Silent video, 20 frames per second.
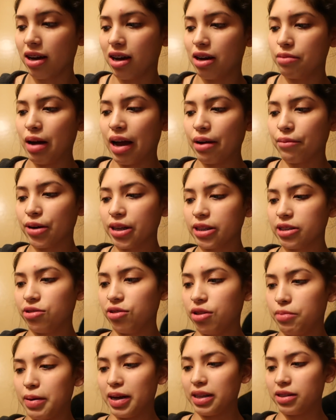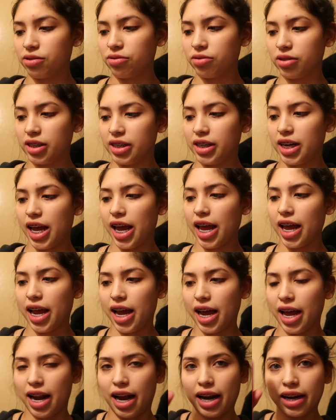Um, I went to the pet store
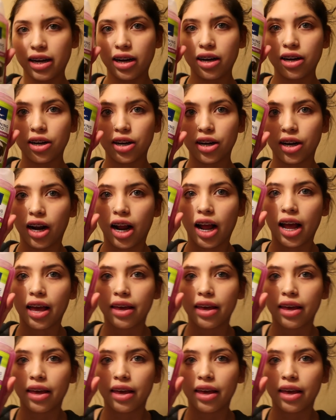today and I got her